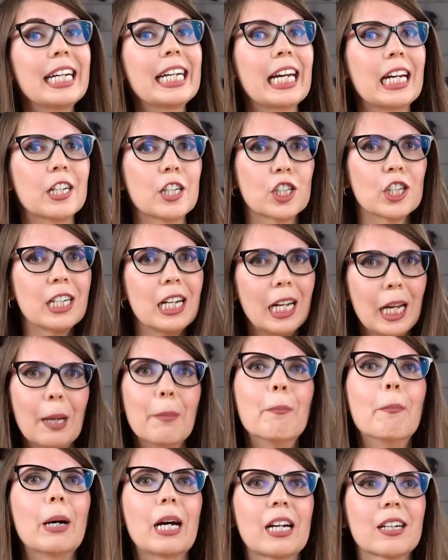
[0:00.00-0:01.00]
Genshin
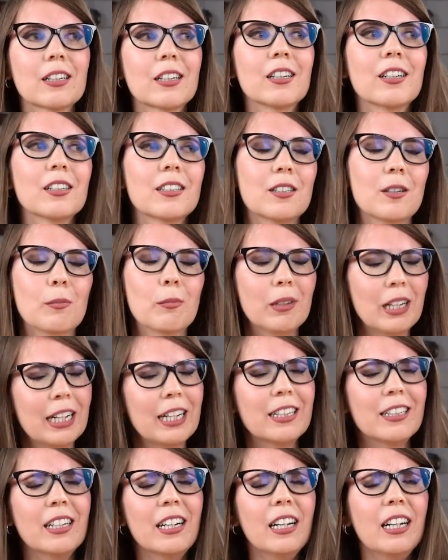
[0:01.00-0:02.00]
Impact costume.
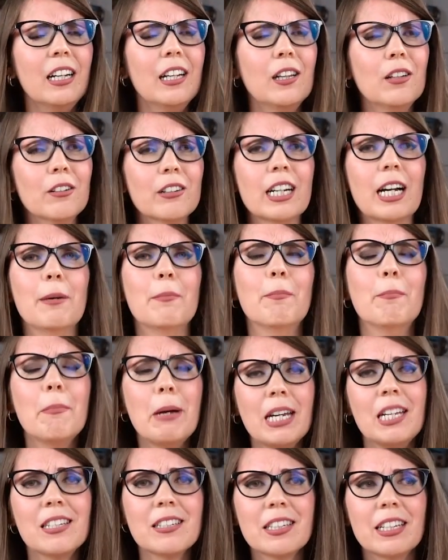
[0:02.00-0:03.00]
They look
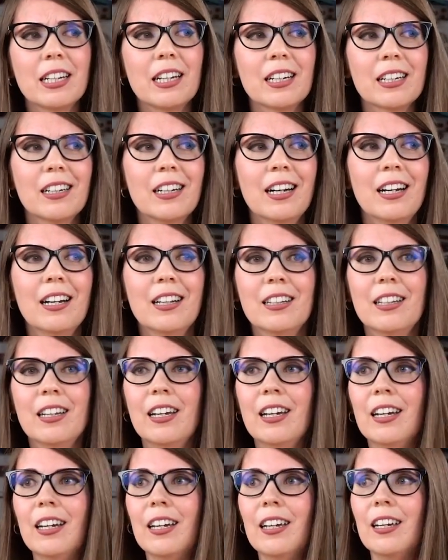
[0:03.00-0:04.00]
amazing,
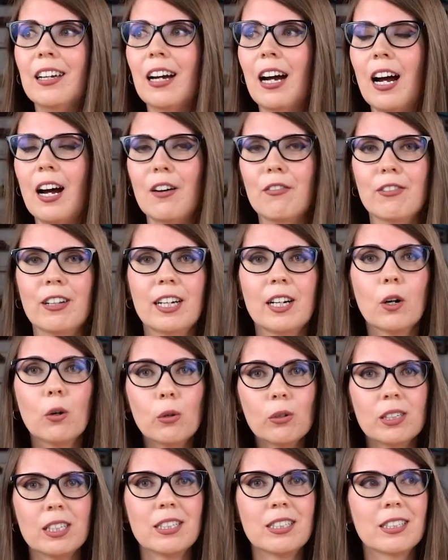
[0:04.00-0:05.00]
they have
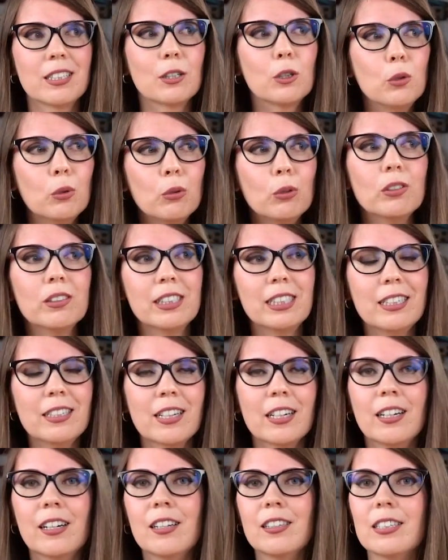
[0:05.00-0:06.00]
all these cool
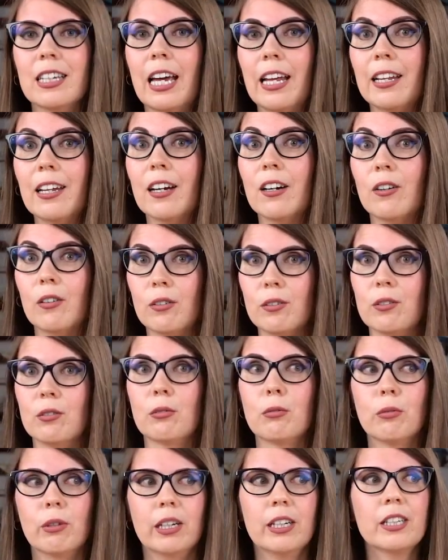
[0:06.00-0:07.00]
details, and they're
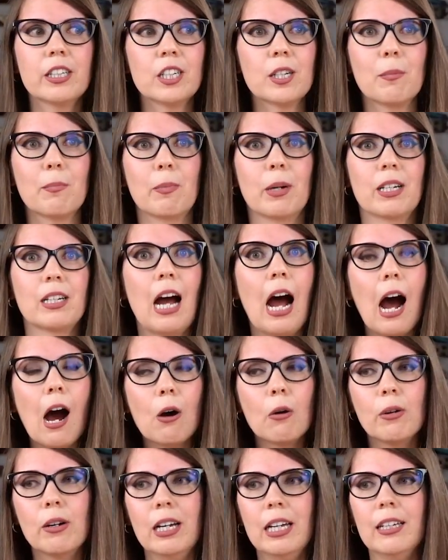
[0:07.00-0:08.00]
also really cheap. But
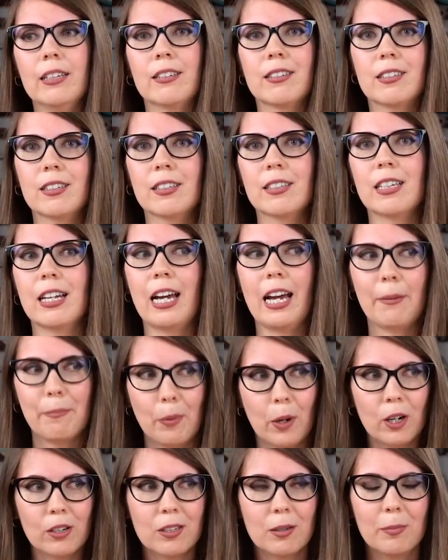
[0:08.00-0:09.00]
how is this
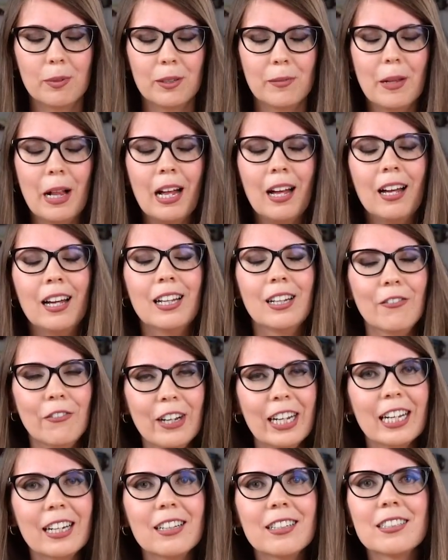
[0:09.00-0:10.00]
possible? The
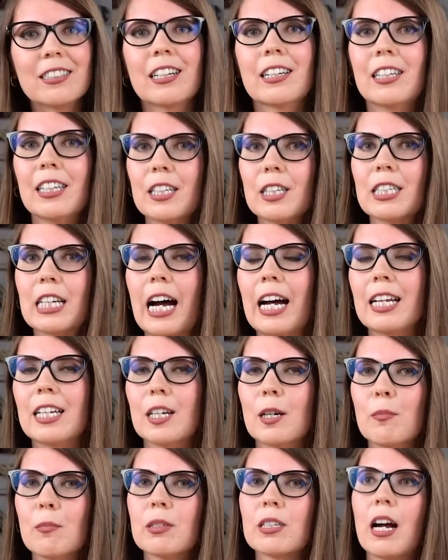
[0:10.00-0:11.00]
thing is that these
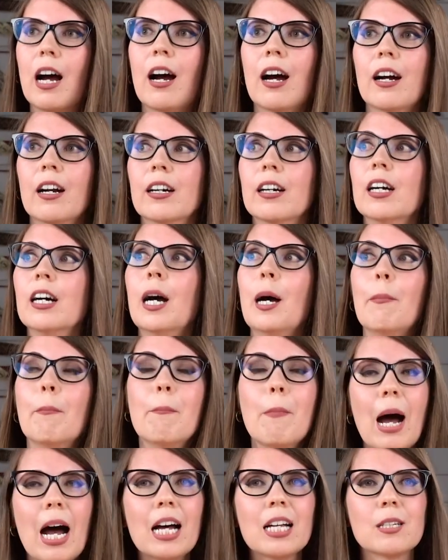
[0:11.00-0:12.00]
items are
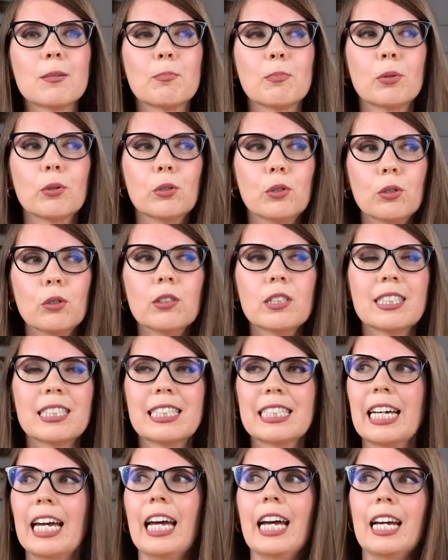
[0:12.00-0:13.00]
mass-produced
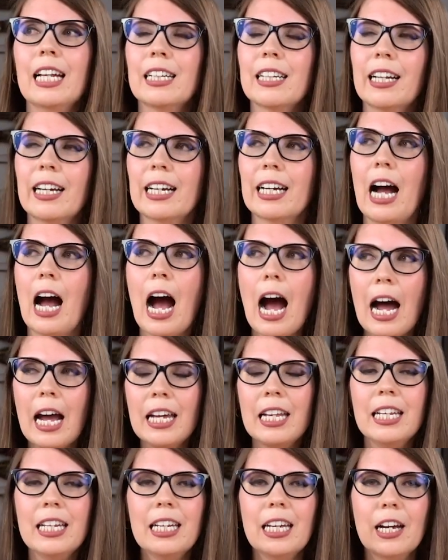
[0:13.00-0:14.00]
and
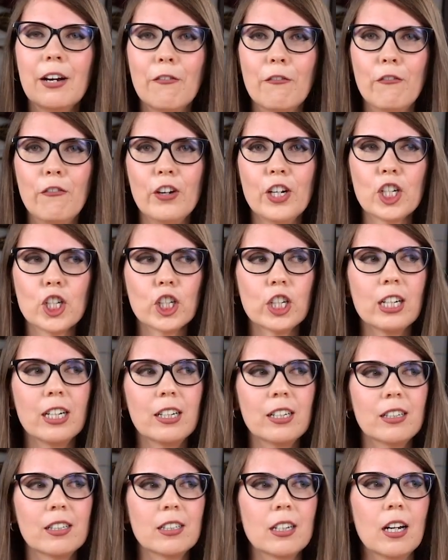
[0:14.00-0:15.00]
highly
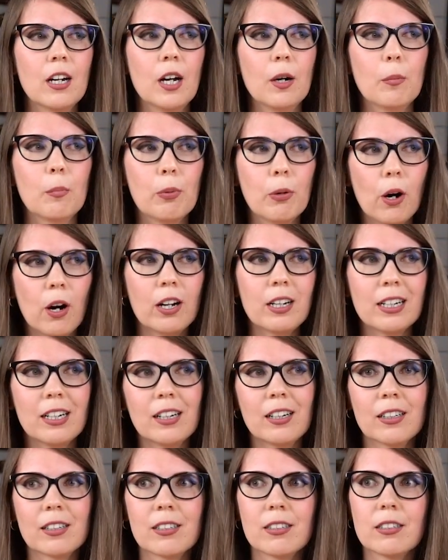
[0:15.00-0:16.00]
efficient
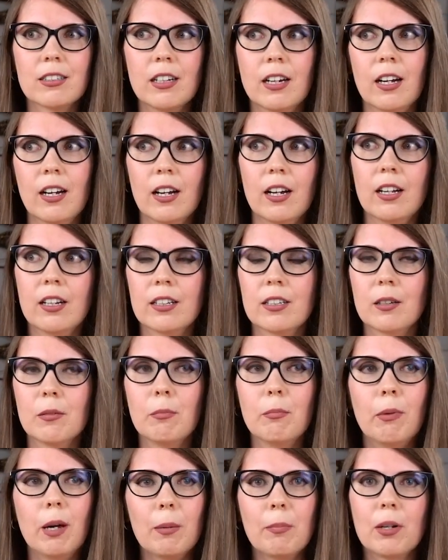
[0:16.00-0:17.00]
products that
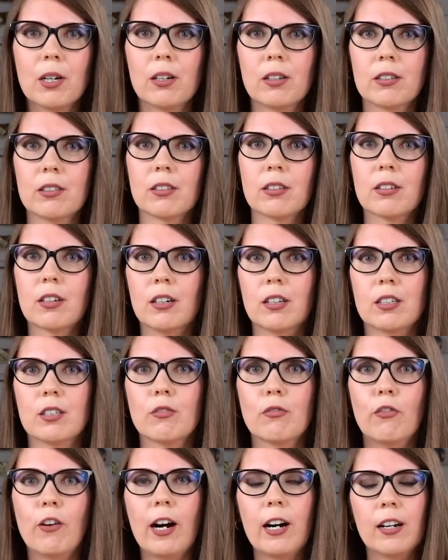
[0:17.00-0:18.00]
maybe also
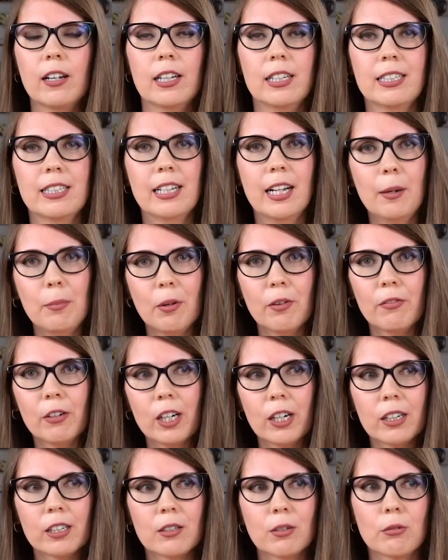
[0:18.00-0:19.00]
cost far less labor
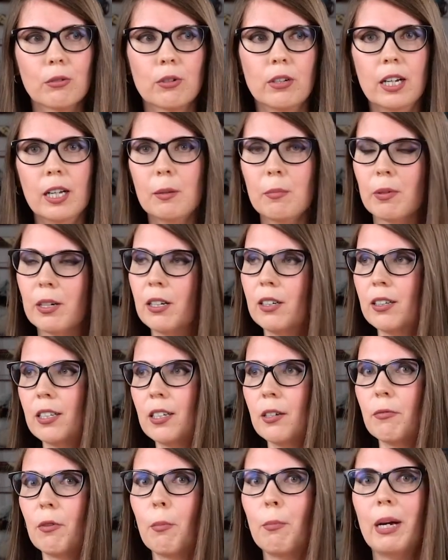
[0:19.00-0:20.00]
work to create because
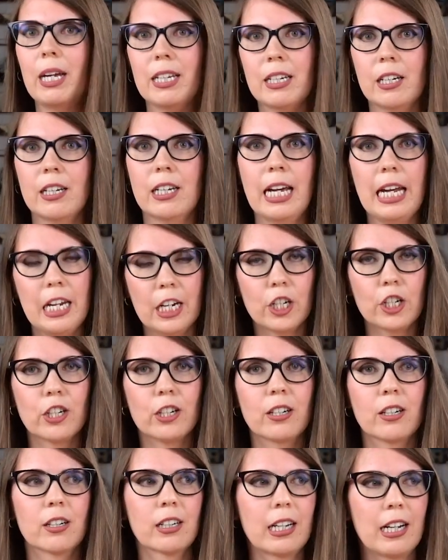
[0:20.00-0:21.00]
they were made in
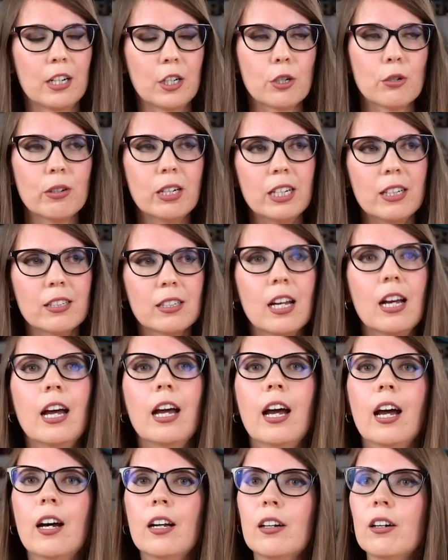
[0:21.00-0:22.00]
Asian countries,
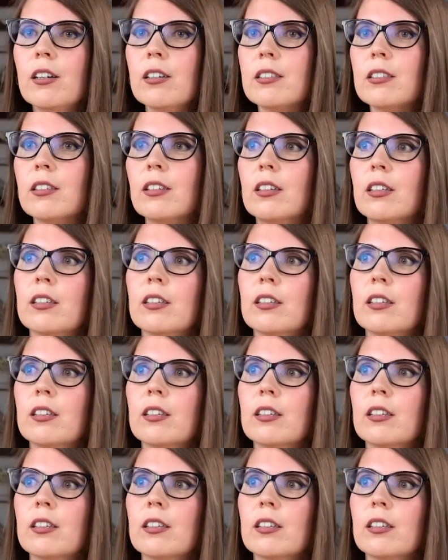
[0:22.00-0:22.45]
and also